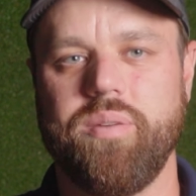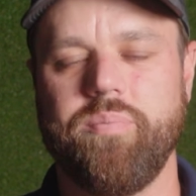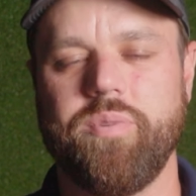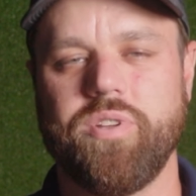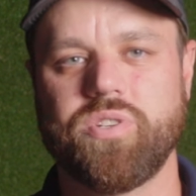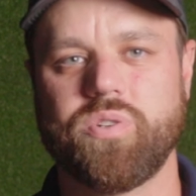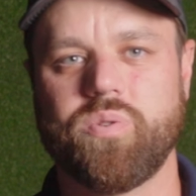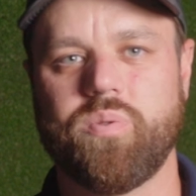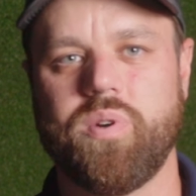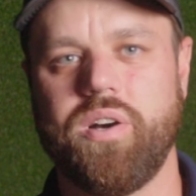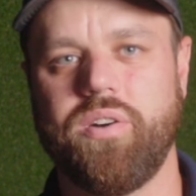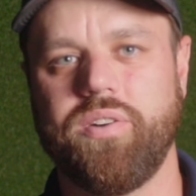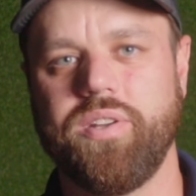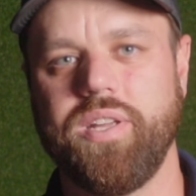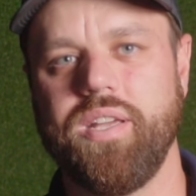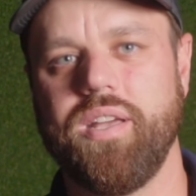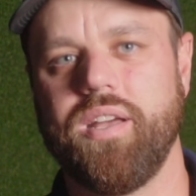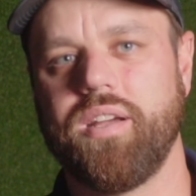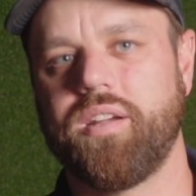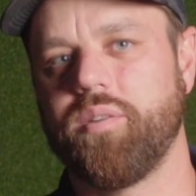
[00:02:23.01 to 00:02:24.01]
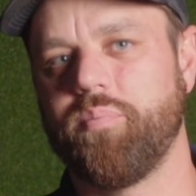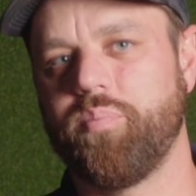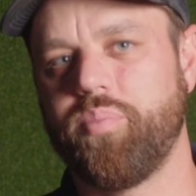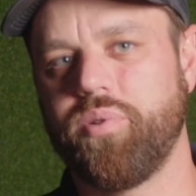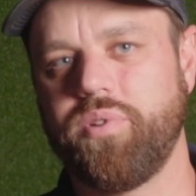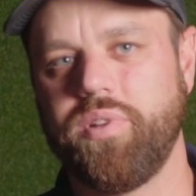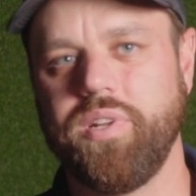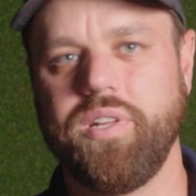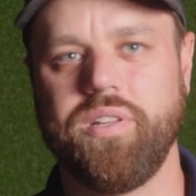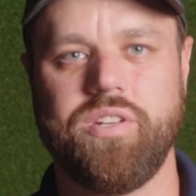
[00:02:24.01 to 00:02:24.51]
image quality and
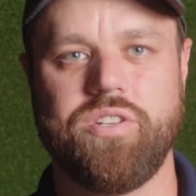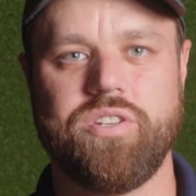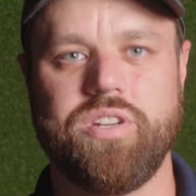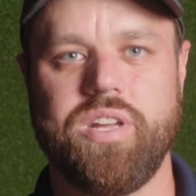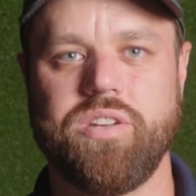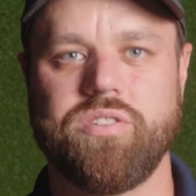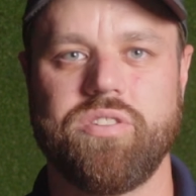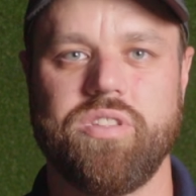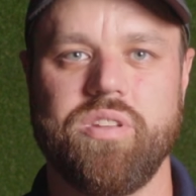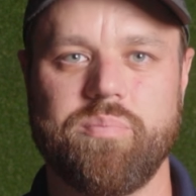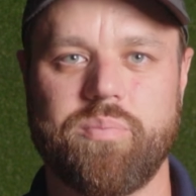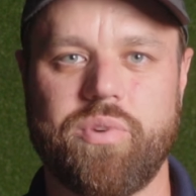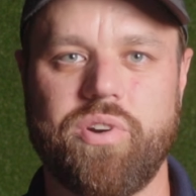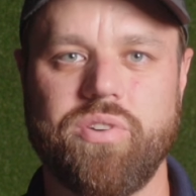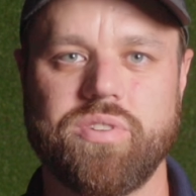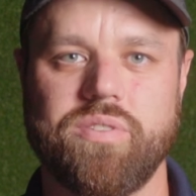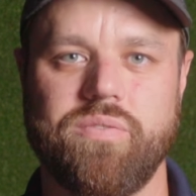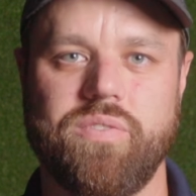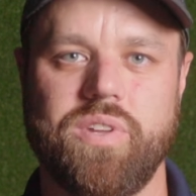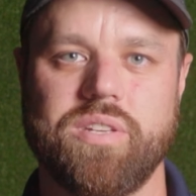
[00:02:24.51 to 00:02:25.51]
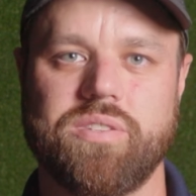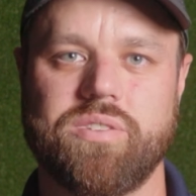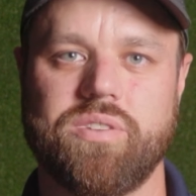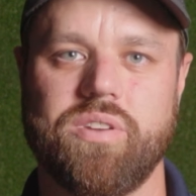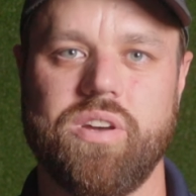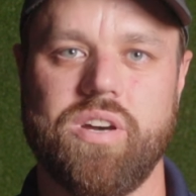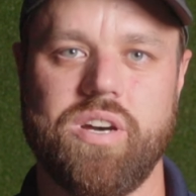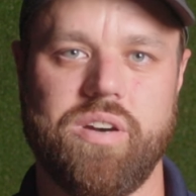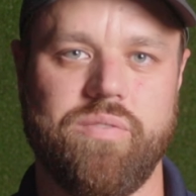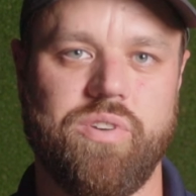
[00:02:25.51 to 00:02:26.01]
completely change the immersiveness
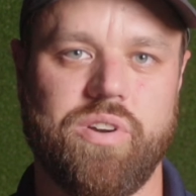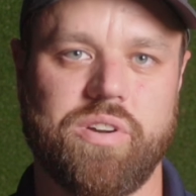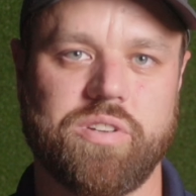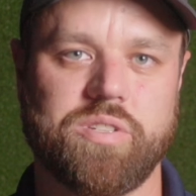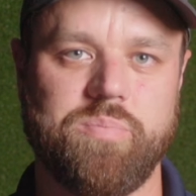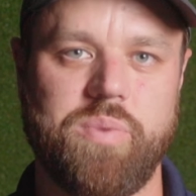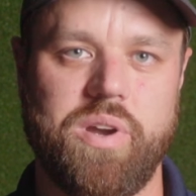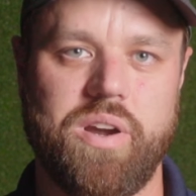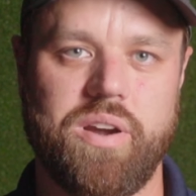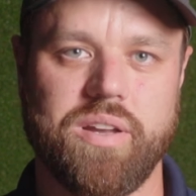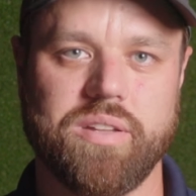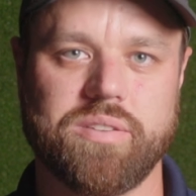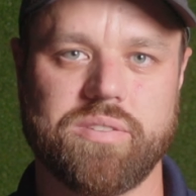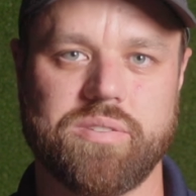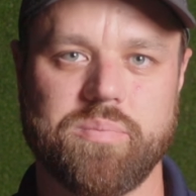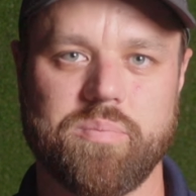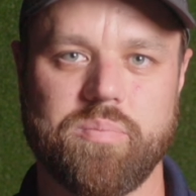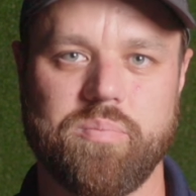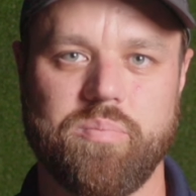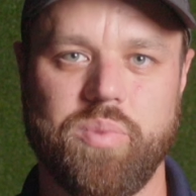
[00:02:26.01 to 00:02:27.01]
of your experience.